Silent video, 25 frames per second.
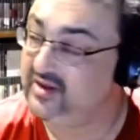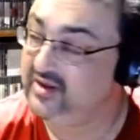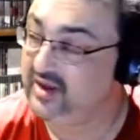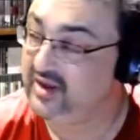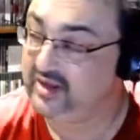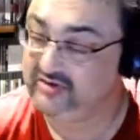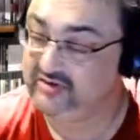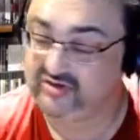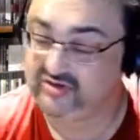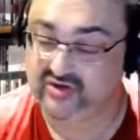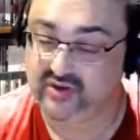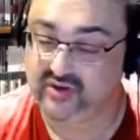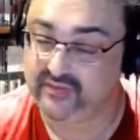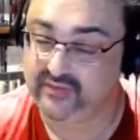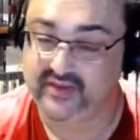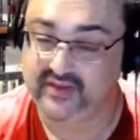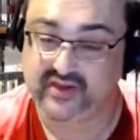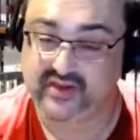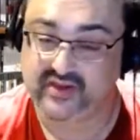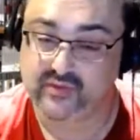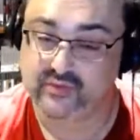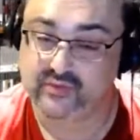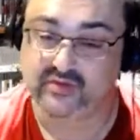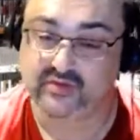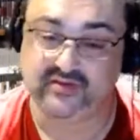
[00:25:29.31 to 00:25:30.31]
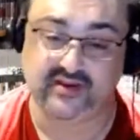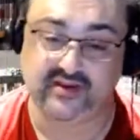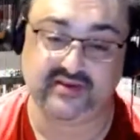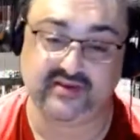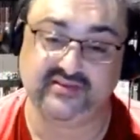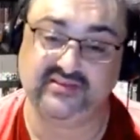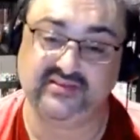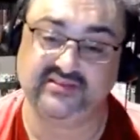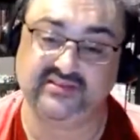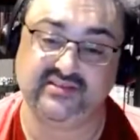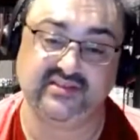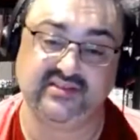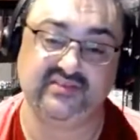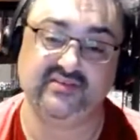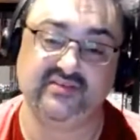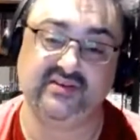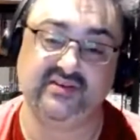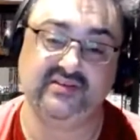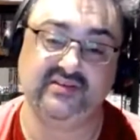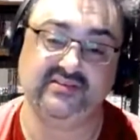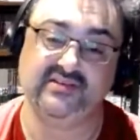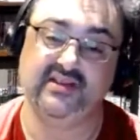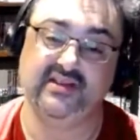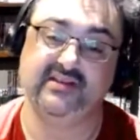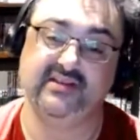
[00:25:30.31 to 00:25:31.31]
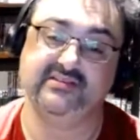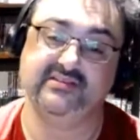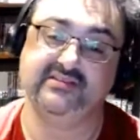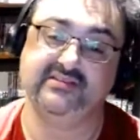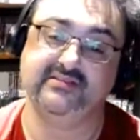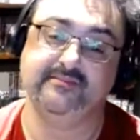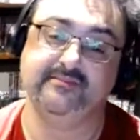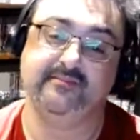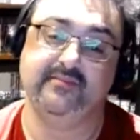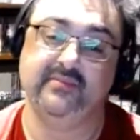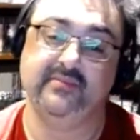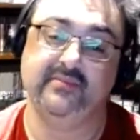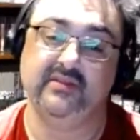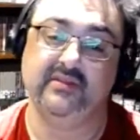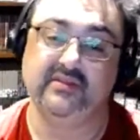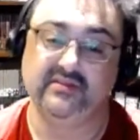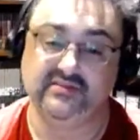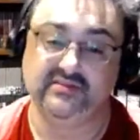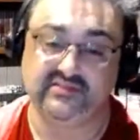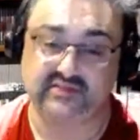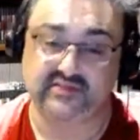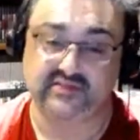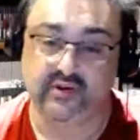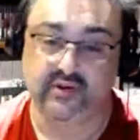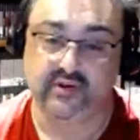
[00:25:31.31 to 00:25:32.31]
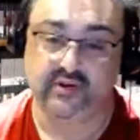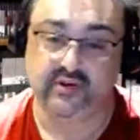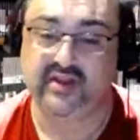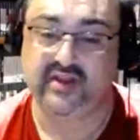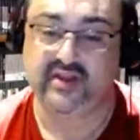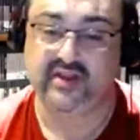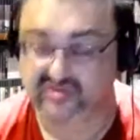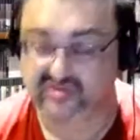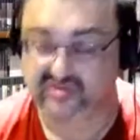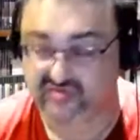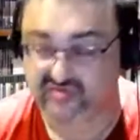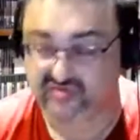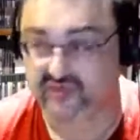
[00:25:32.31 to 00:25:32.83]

I do not think it would have done as successfully as it has. Zelda has driven